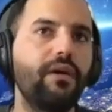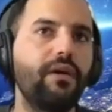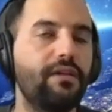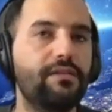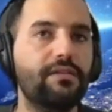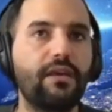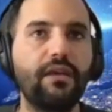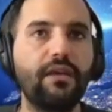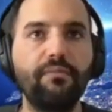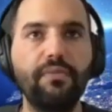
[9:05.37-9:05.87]

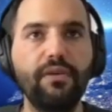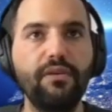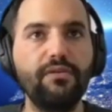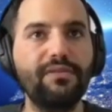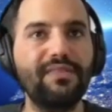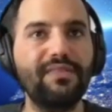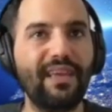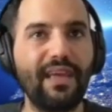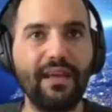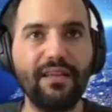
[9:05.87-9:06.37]
It's going to be
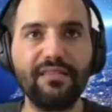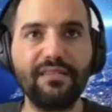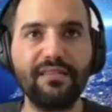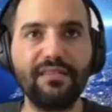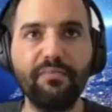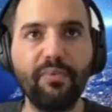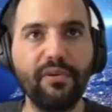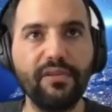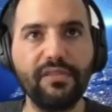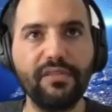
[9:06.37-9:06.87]
used against the
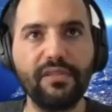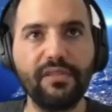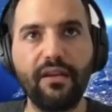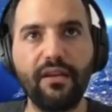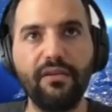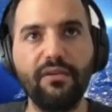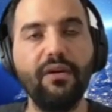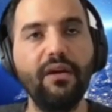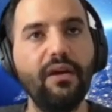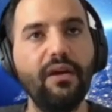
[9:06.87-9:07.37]

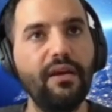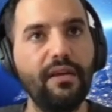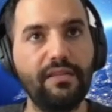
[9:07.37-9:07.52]
Polisario.